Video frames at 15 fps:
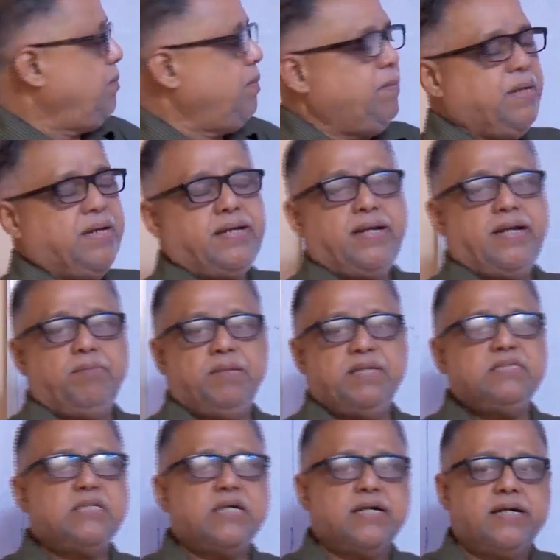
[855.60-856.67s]
I mean by crane
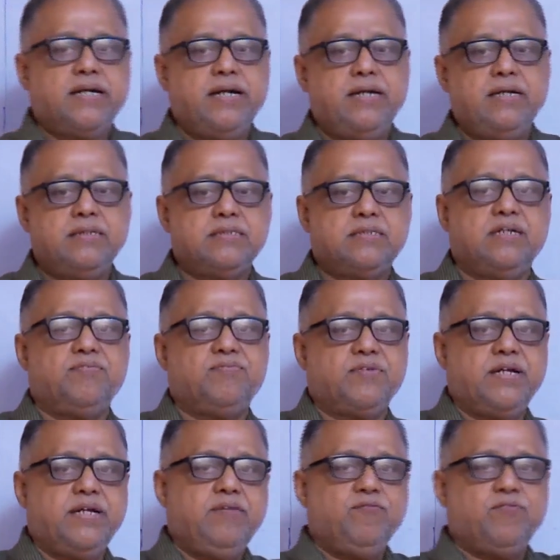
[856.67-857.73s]
means the crane is
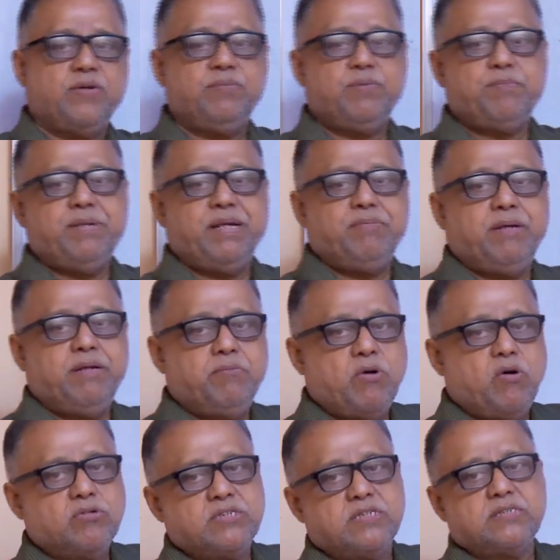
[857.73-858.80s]
lifting from the big
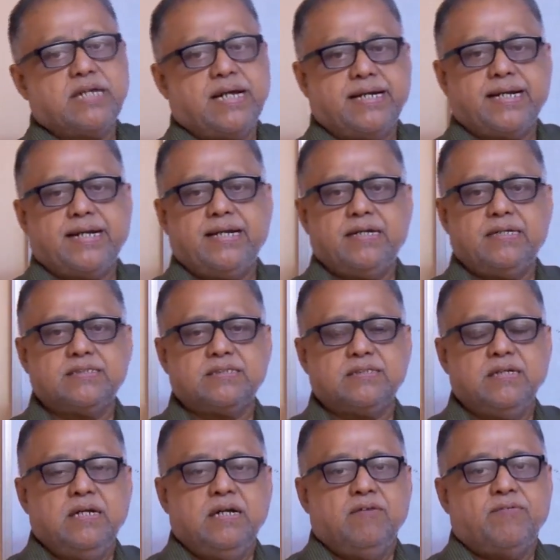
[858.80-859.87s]
boxes,
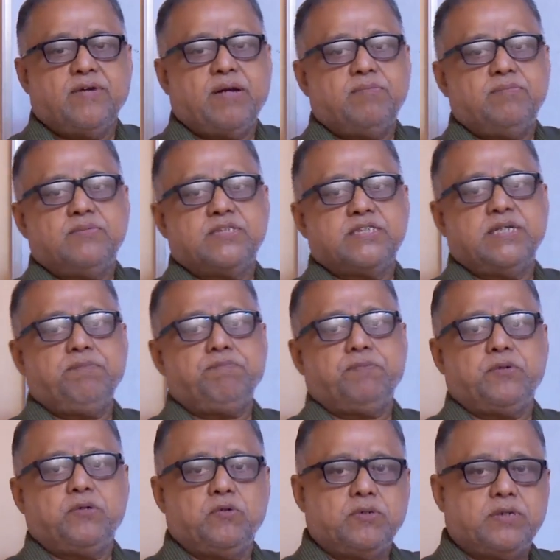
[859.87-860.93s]
containers, from
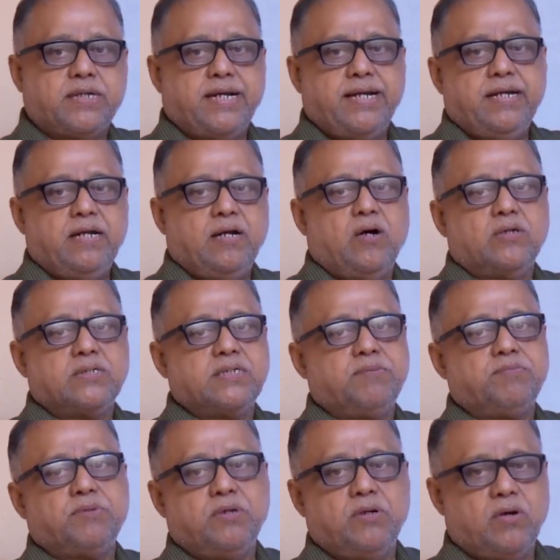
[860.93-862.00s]
ship to train or
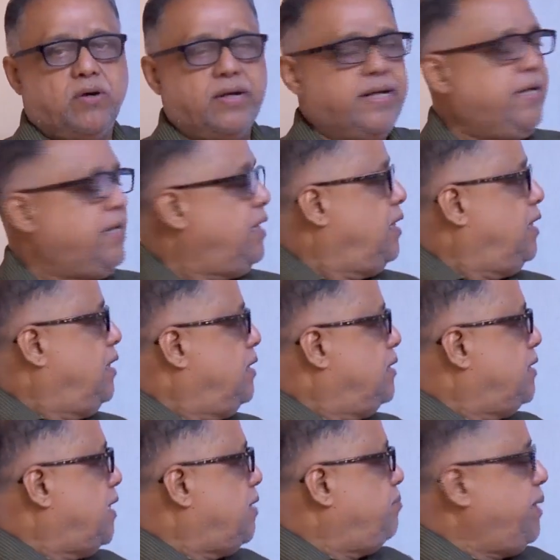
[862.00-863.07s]
ship to lorry.
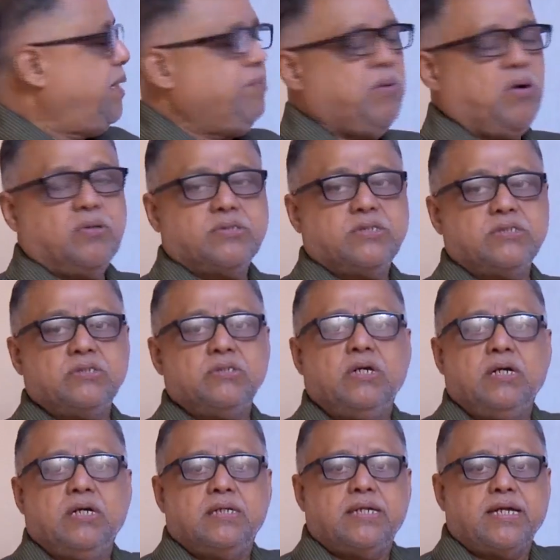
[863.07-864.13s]
The big
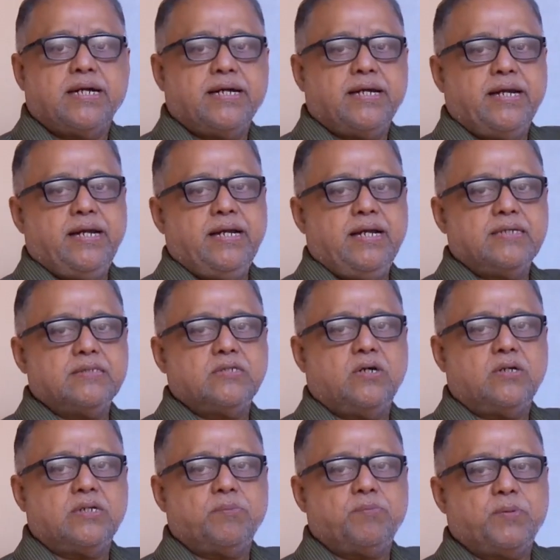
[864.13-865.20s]
boxes, the crane has
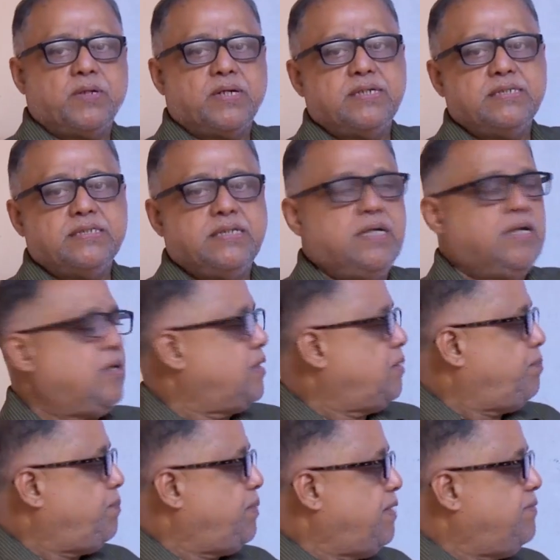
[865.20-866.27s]
got the potential or
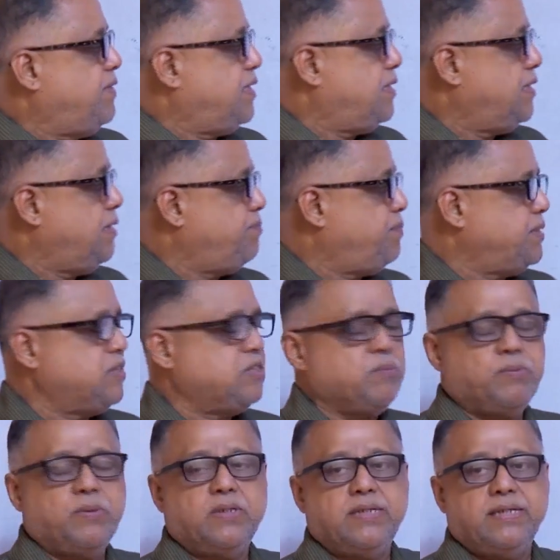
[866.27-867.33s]
the power, depends
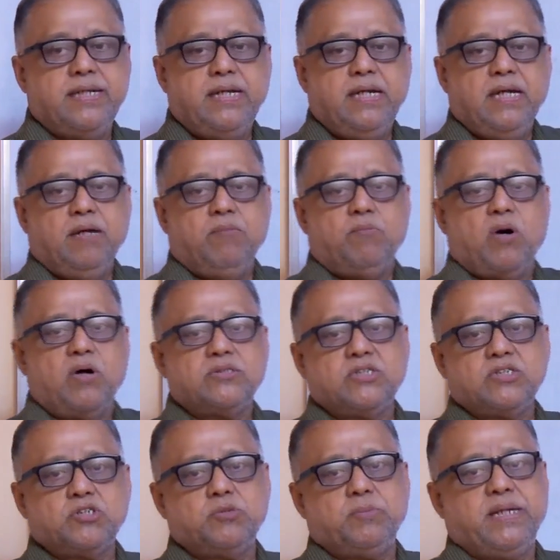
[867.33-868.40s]
upon the
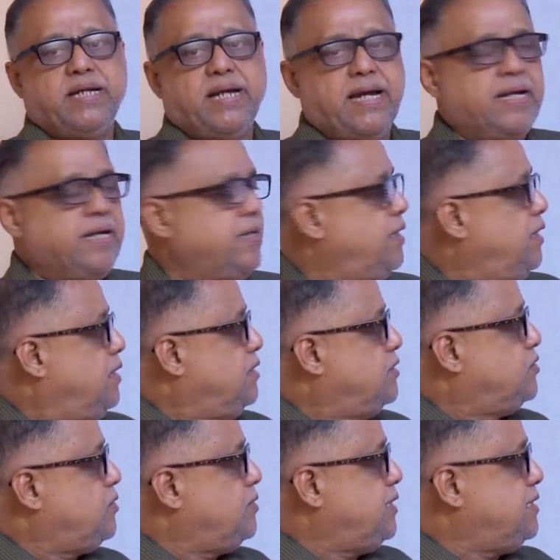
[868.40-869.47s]
boxes to be carried.
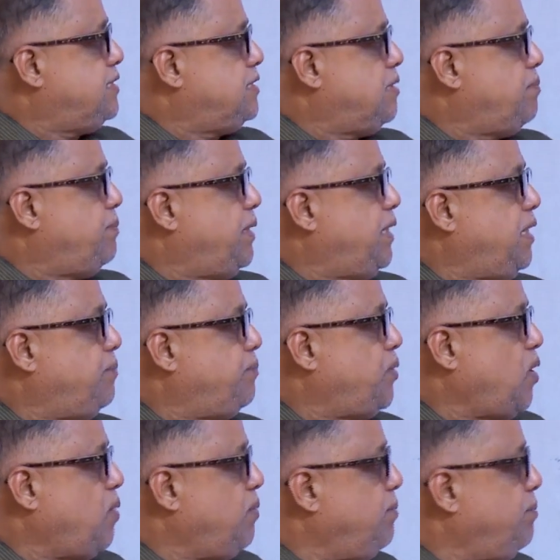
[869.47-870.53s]
So this is the
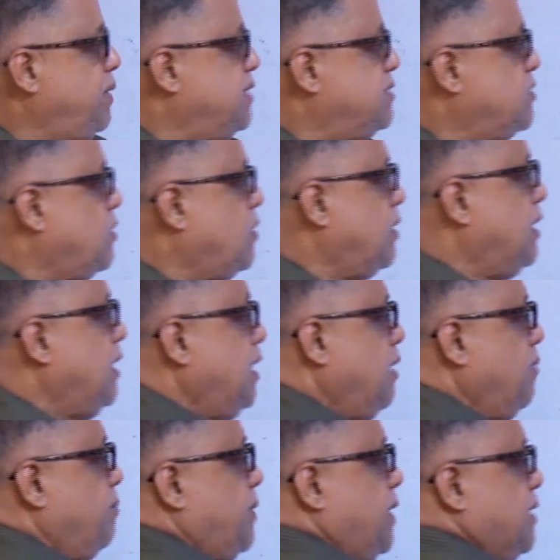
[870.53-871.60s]
problem based on,
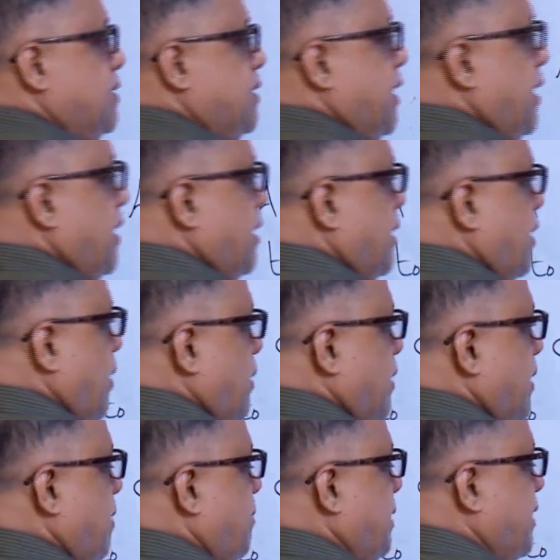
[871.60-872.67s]
but they are
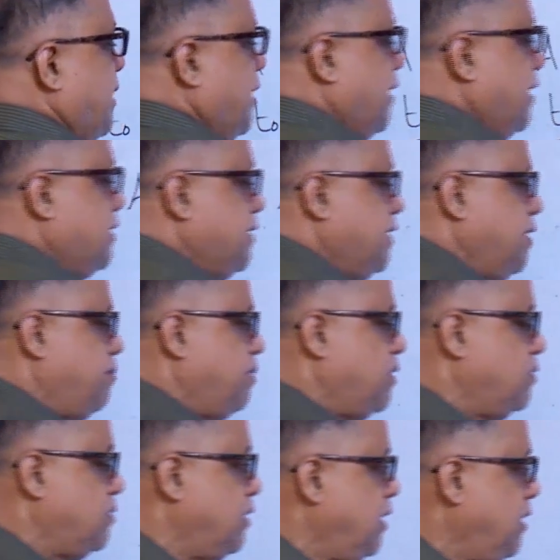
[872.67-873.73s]
not committed anything
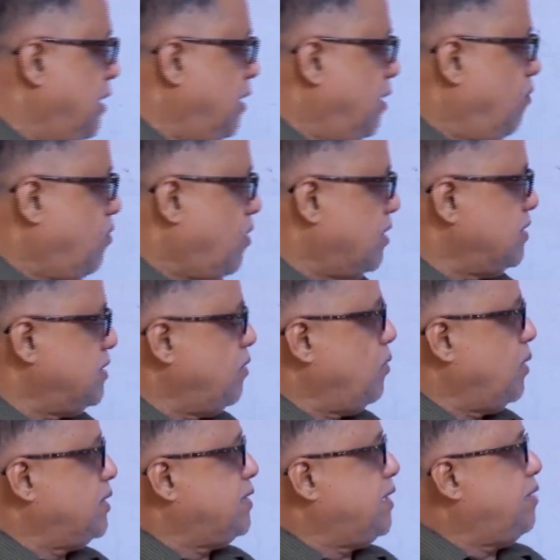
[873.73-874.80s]
about what is the
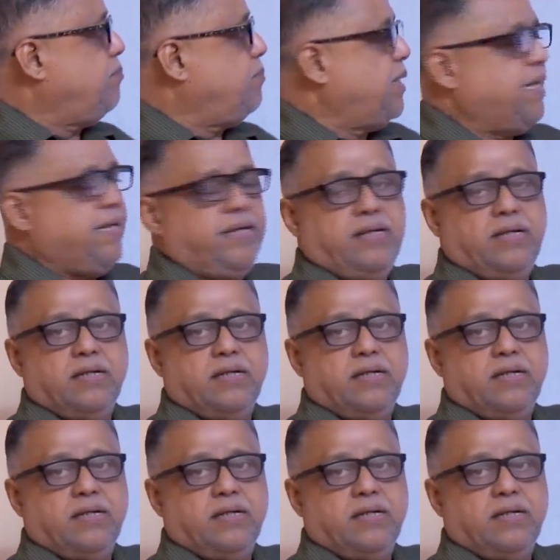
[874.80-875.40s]
work done by.